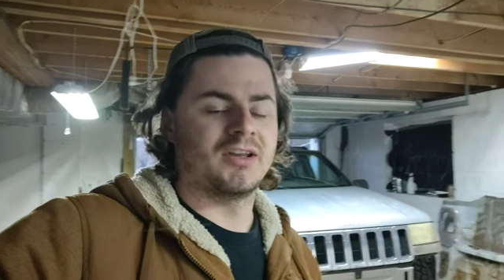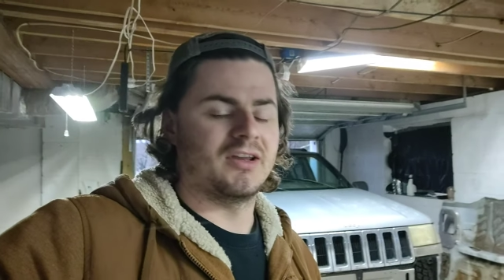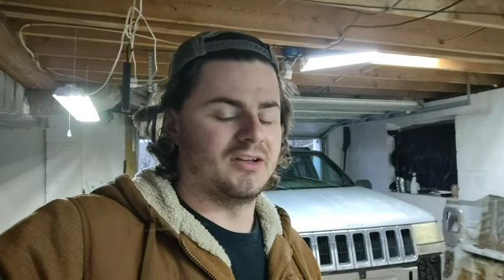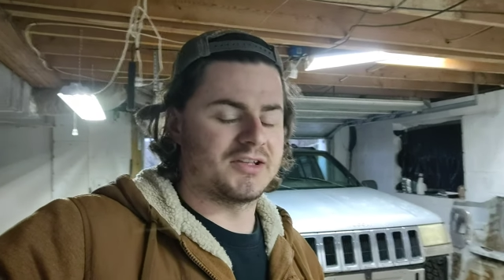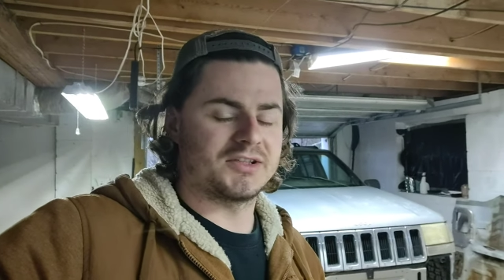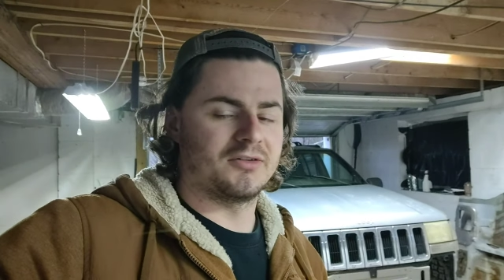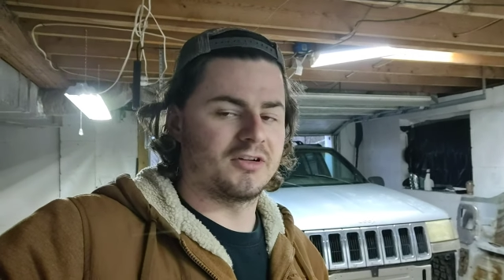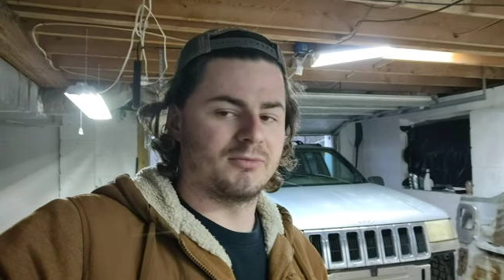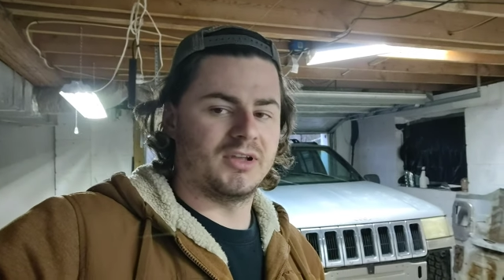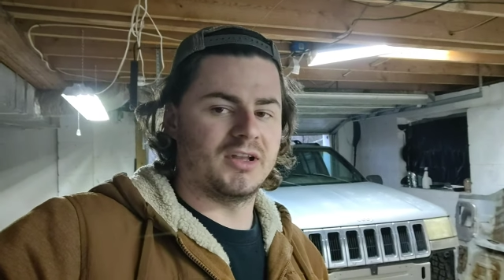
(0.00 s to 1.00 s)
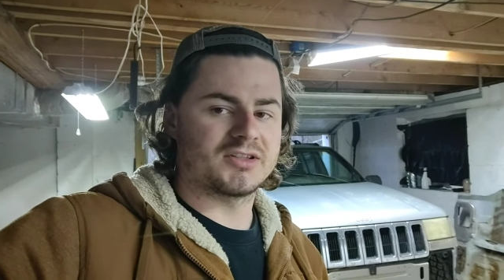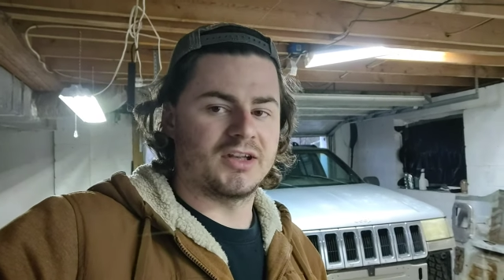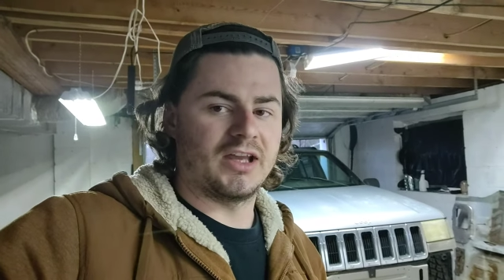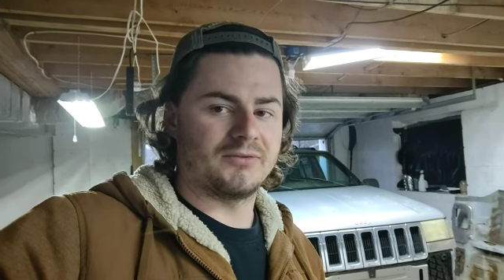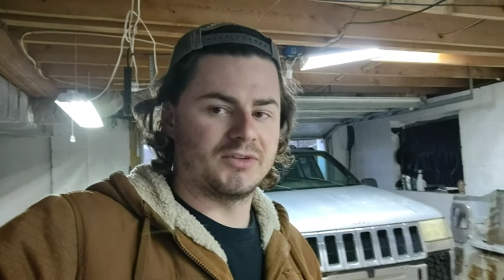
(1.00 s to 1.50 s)
And it's still gonna be inch
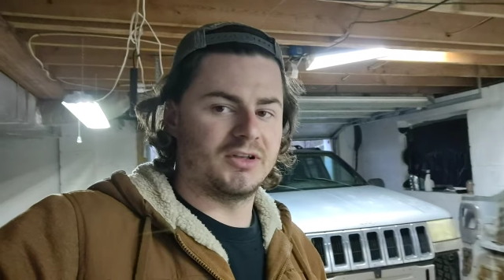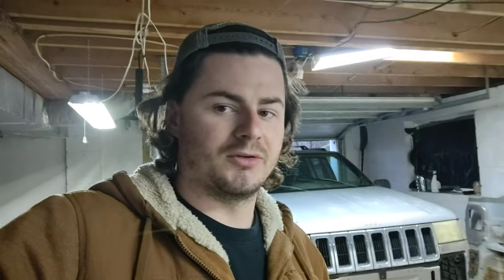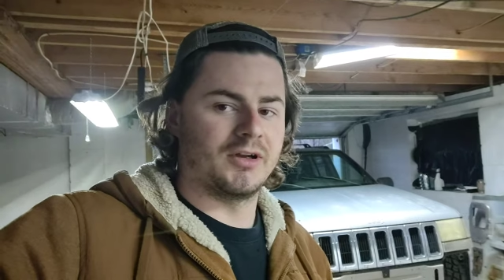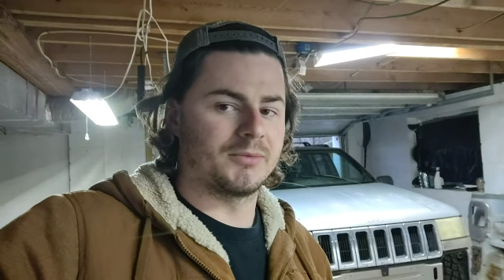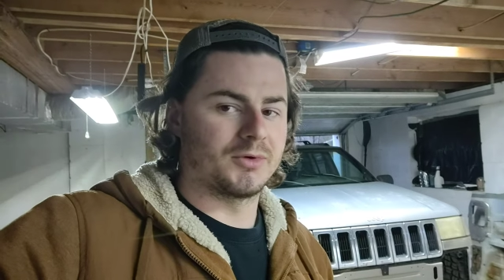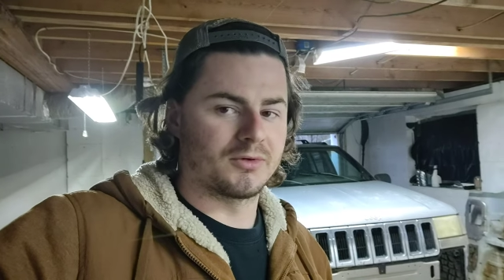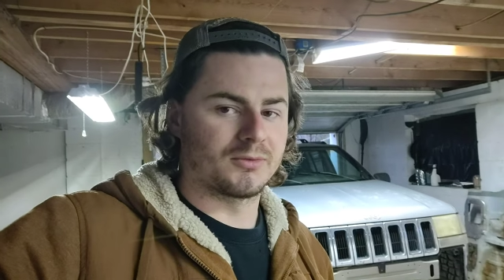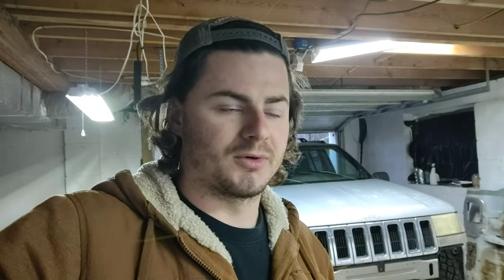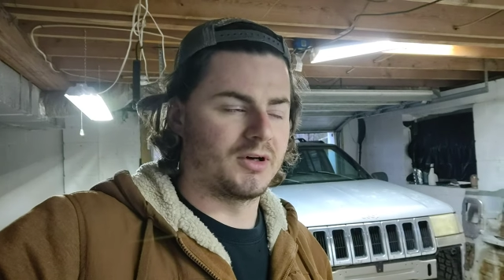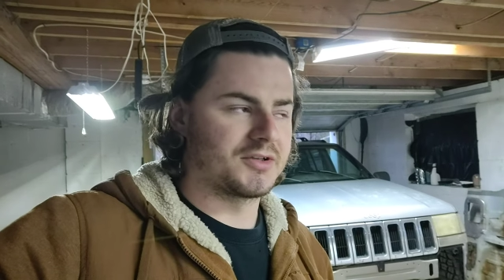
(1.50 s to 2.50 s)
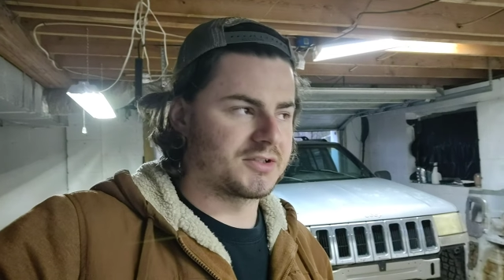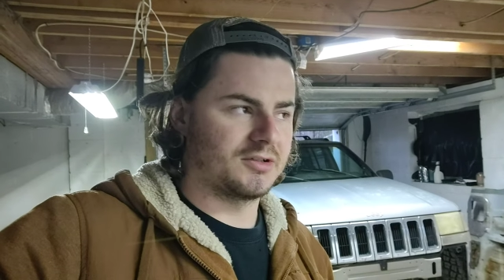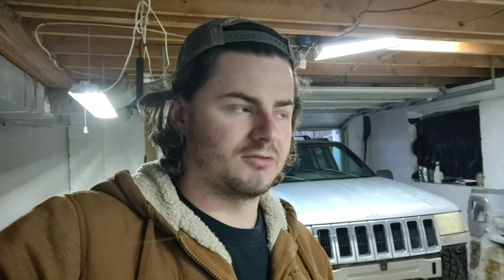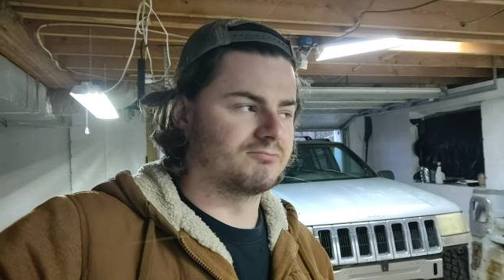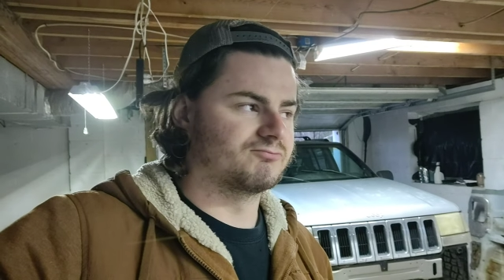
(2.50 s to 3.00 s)
and a half DOM quarter wall,
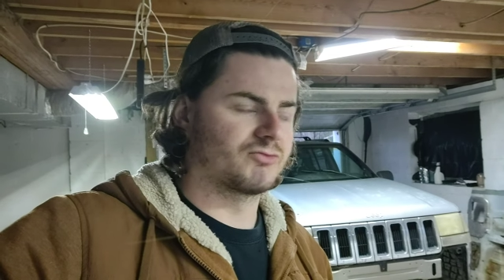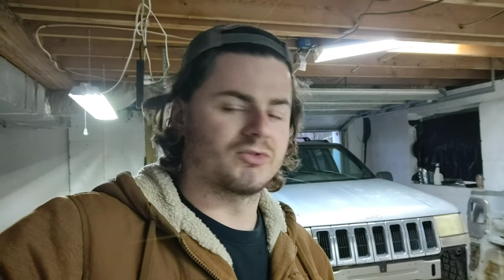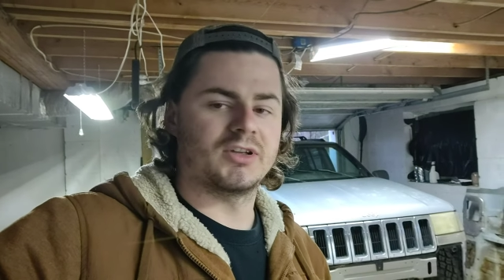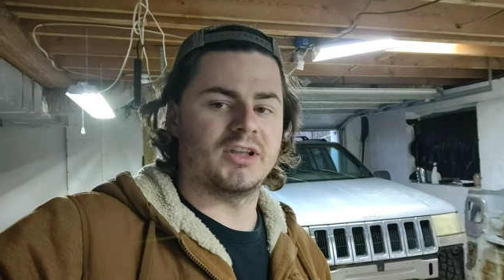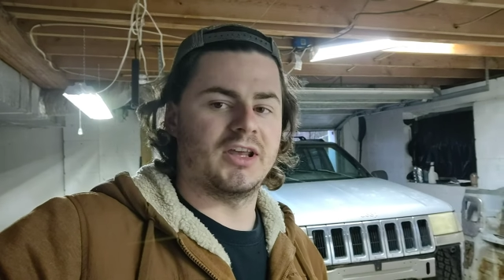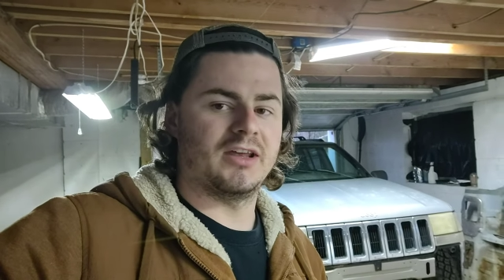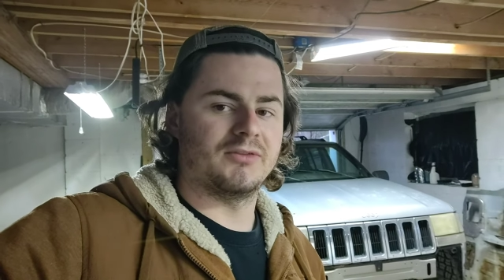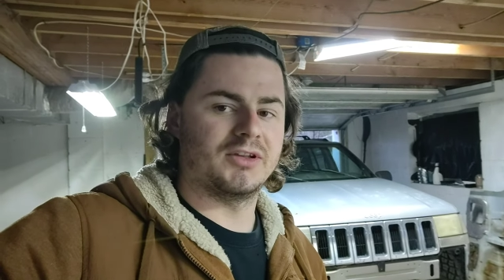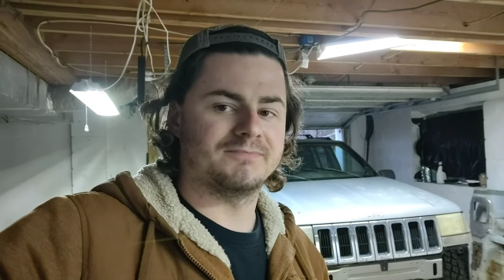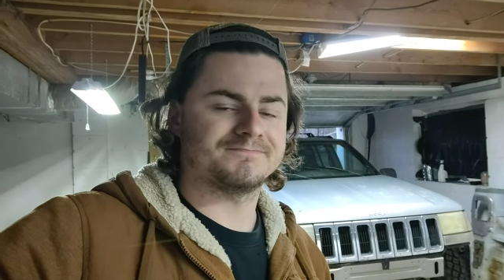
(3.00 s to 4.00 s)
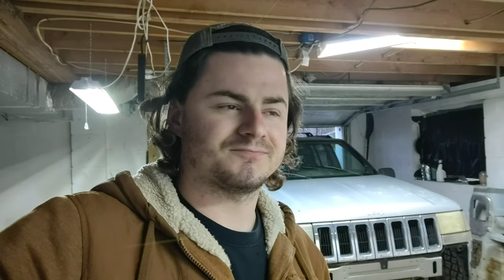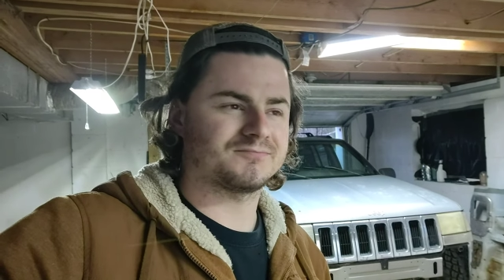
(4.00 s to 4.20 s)
still really heavy.